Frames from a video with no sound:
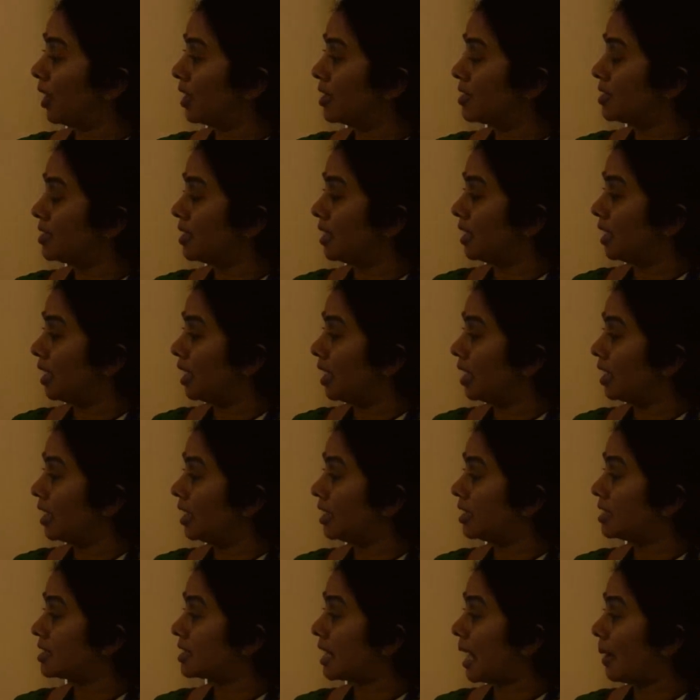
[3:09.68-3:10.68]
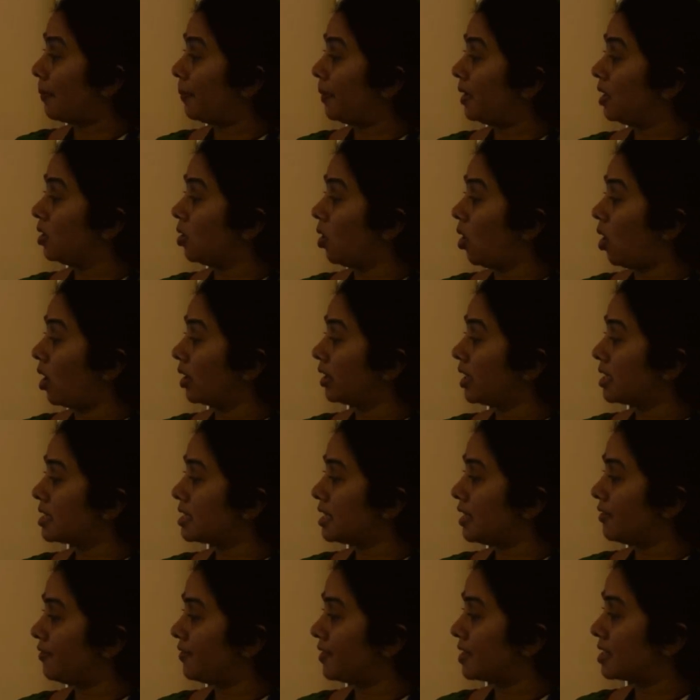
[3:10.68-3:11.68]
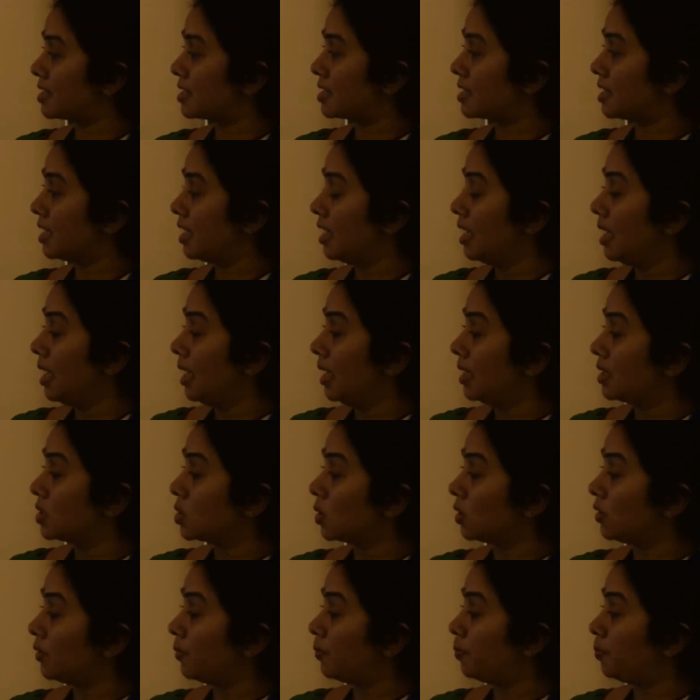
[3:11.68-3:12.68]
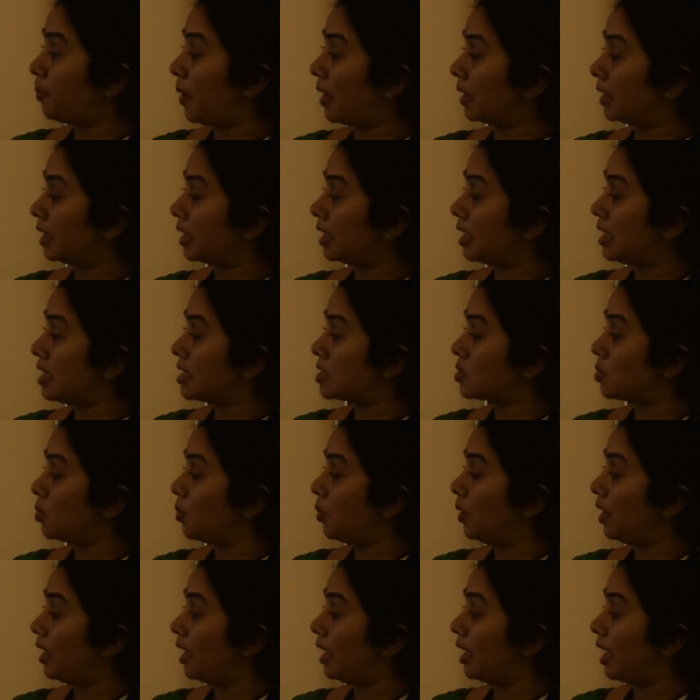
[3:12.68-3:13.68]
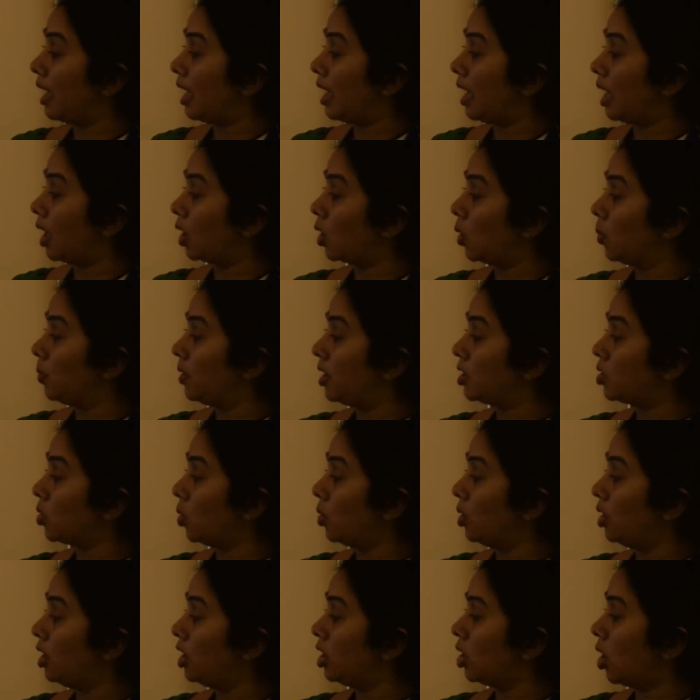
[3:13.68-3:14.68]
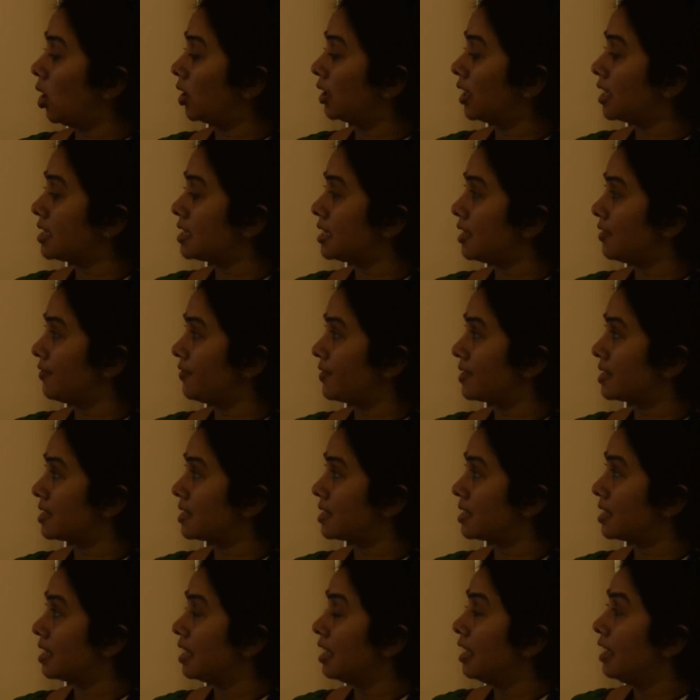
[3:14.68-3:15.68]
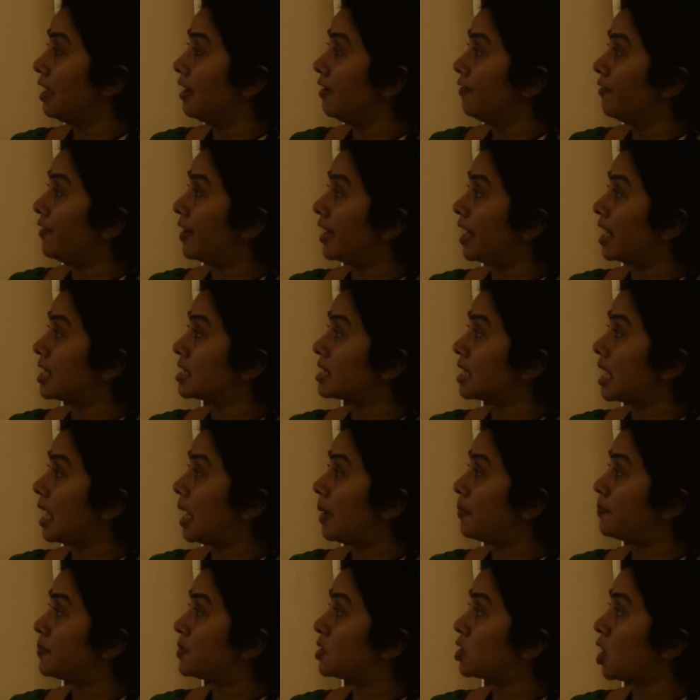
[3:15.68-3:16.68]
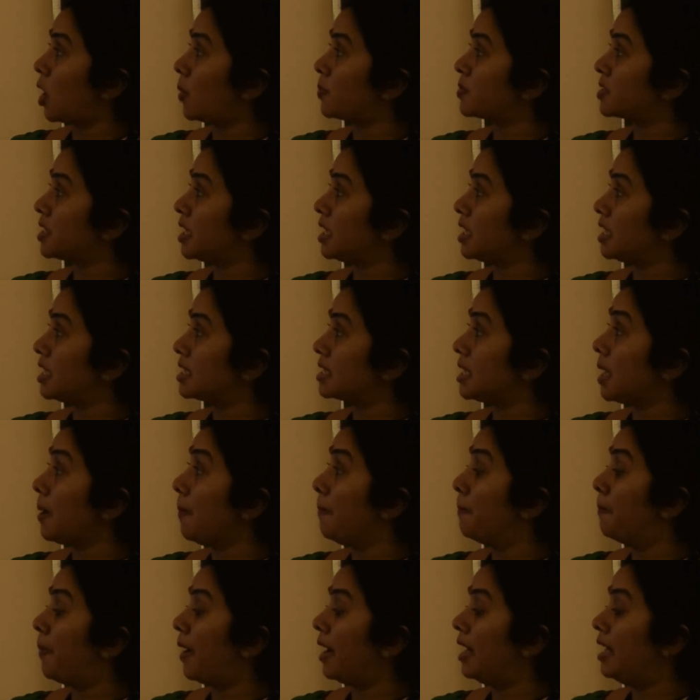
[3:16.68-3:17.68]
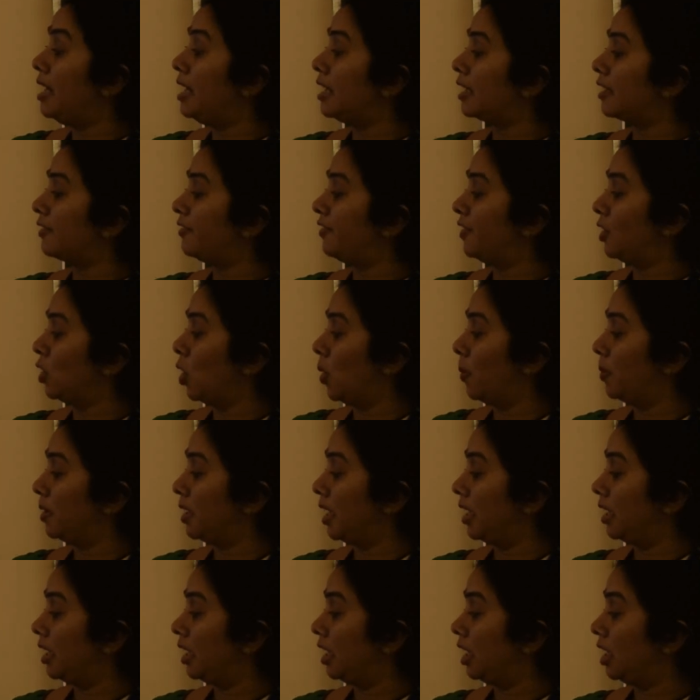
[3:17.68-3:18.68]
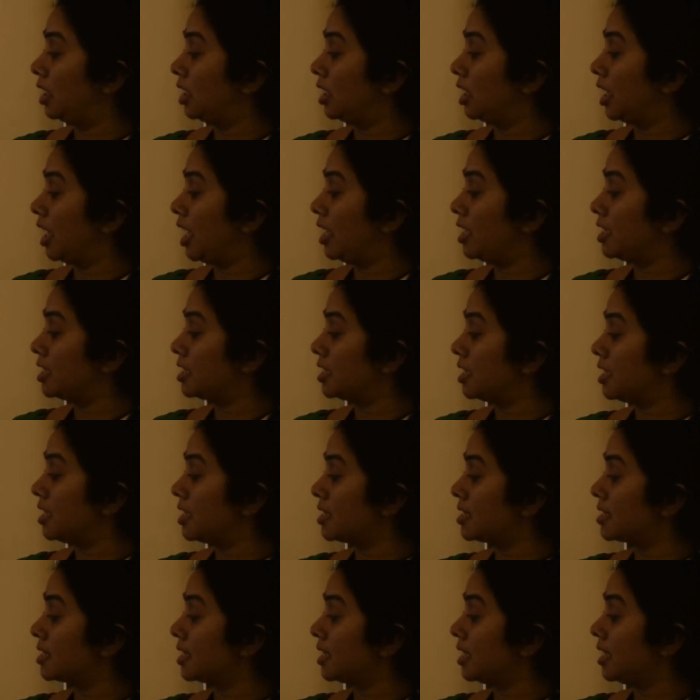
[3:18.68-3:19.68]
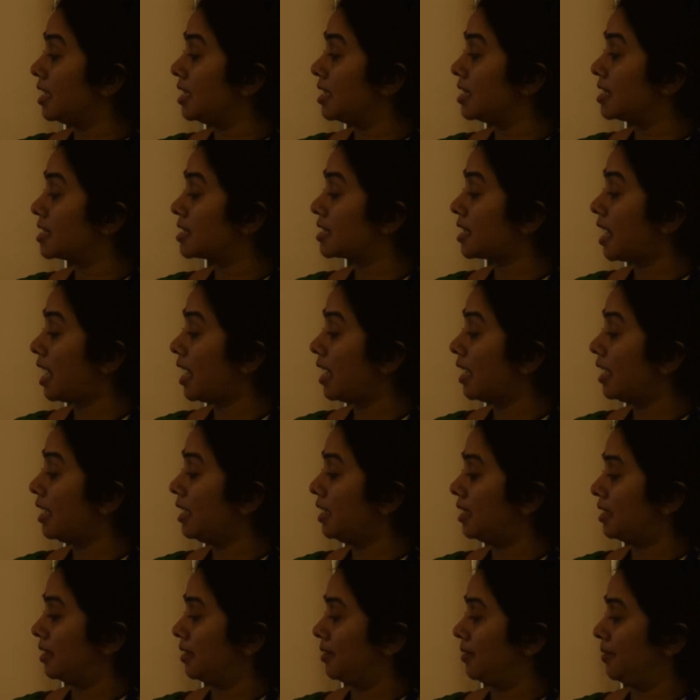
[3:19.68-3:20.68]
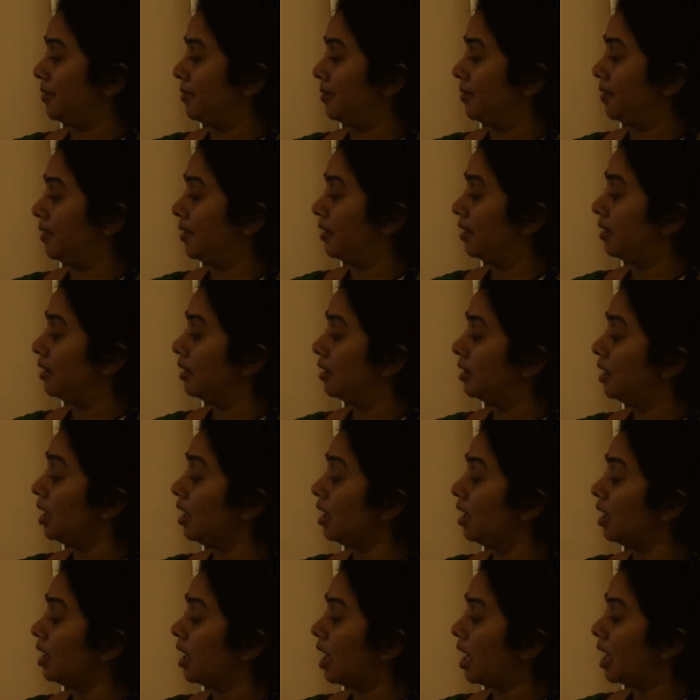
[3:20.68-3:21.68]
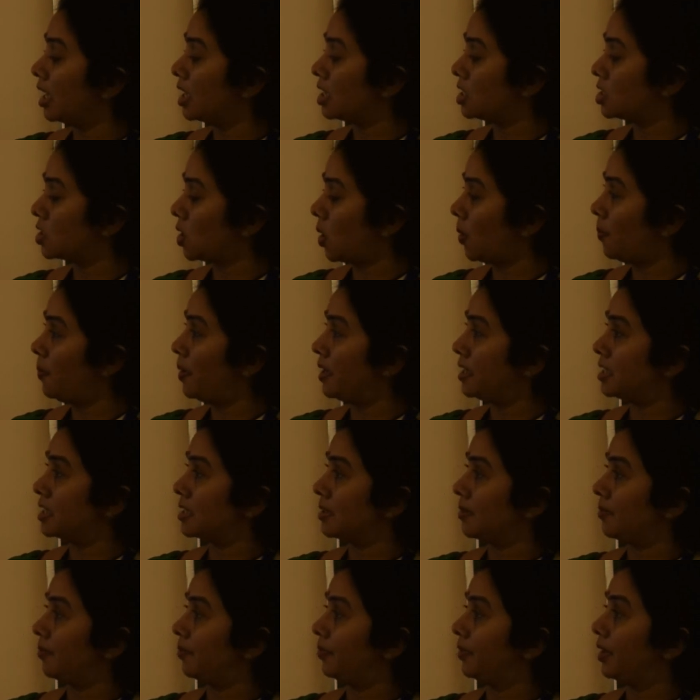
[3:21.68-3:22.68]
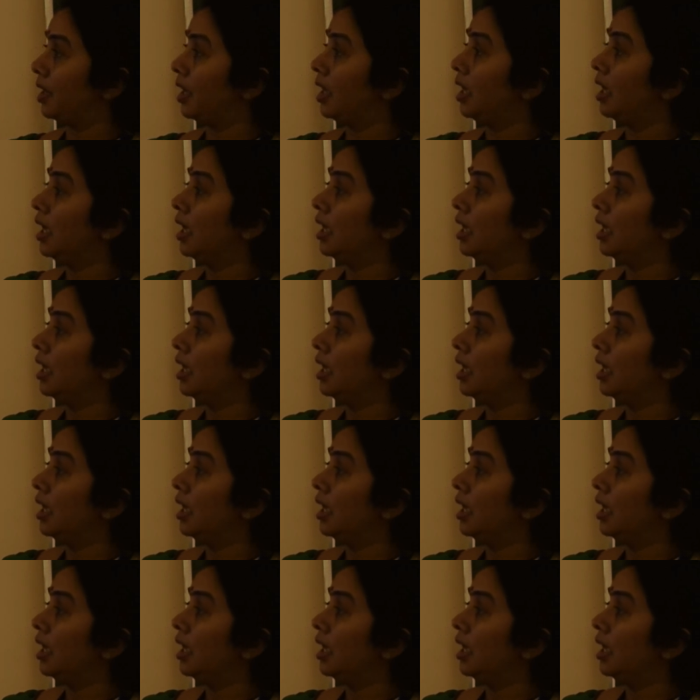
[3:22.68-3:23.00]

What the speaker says: you can see it is happening on the surface. So the particles will accumulate only on the surface. Whereas absorption is a bulk phenomenon. It enters inside the adsorbent.